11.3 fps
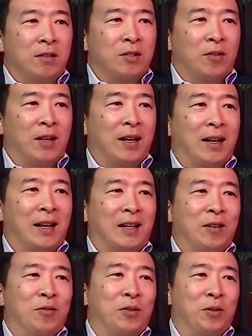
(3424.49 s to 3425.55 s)
So then like
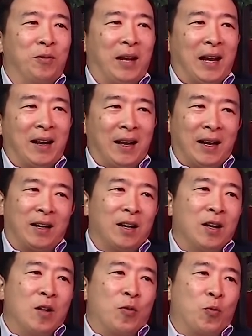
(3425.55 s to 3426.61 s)
you you get like
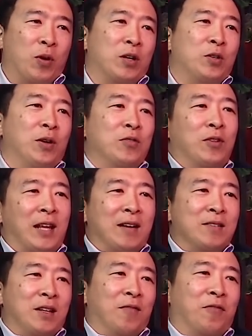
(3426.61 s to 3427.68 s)
one or two hundred
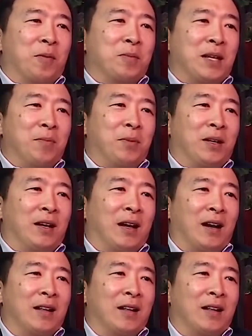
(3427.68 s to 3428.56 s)
thousand from said billionaire,